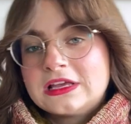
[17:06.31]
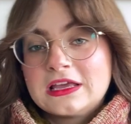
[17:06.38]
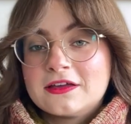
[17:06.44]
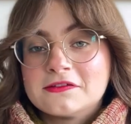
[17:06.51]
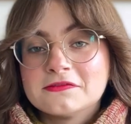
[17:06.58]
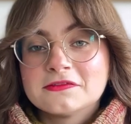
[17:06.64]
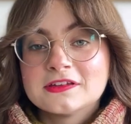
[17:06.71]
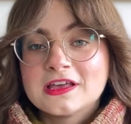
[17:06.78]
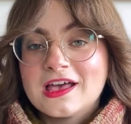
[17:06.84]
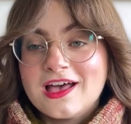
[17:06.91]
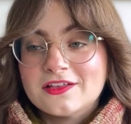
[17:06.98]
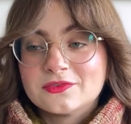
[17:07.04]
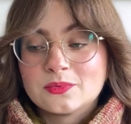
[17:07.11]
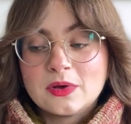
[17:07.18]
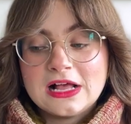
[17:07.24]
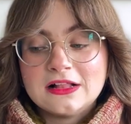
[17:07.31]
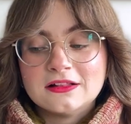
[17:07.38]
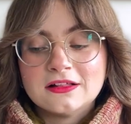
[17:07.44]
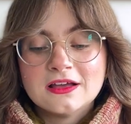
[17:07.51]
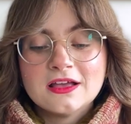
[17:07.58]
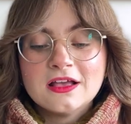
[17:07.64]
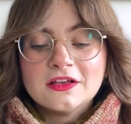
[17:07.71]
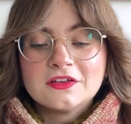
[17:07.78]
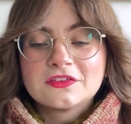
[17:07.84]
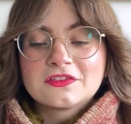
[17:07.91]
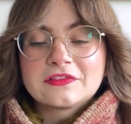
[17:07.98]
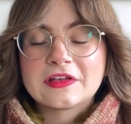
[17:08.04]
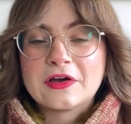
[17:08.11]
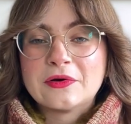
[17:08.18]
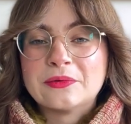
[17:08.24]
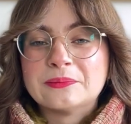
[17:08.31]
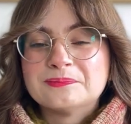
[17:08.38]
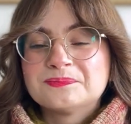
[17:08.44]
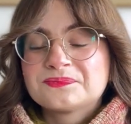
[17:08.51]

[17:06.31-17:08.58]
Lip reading: gift as well. So